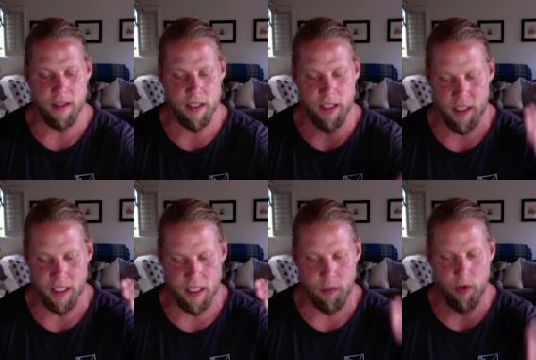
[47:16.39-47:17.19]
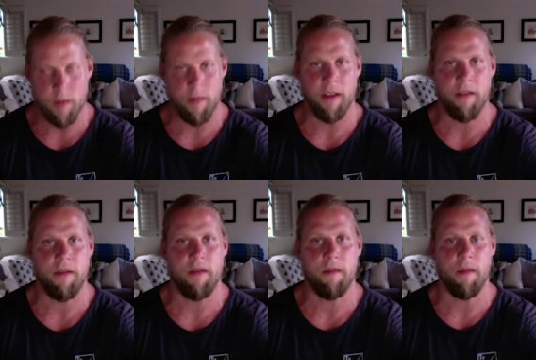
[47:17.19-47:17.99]
to just put my
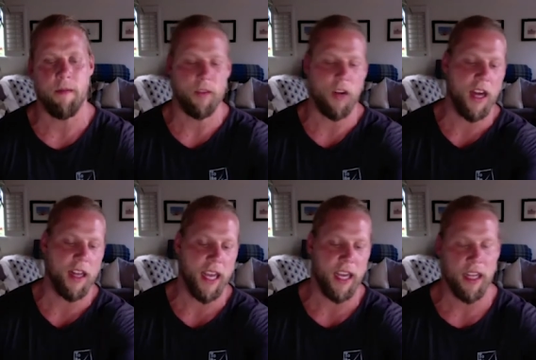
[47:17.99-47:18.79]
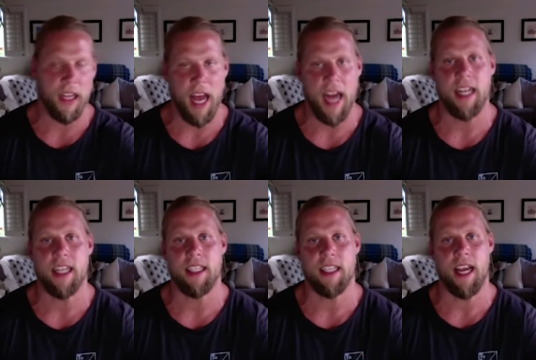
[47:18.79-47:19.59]
draw like a line in
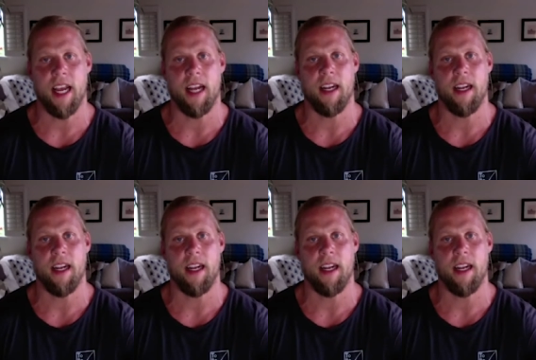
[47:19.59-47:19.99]
the sand